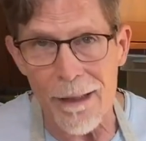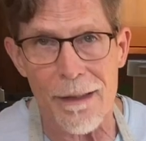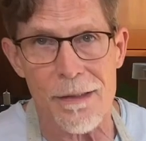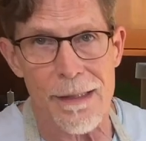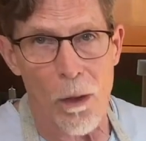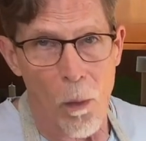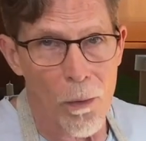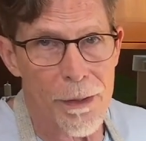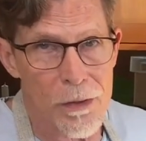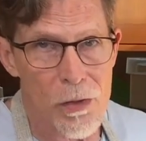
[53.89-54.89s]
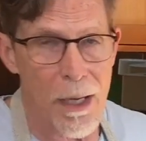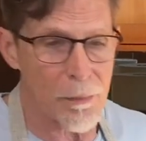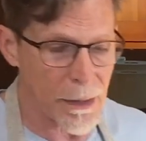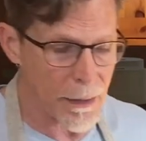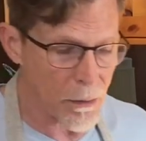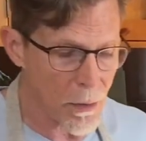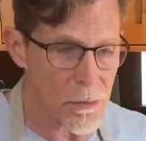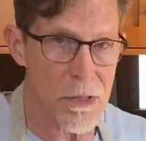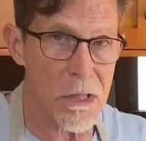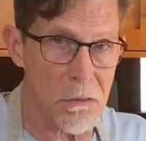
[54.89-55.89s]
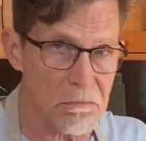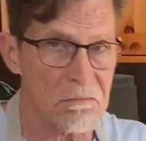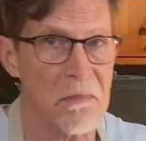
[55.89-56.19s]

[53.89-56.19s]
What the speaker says: is the orange habaneros, so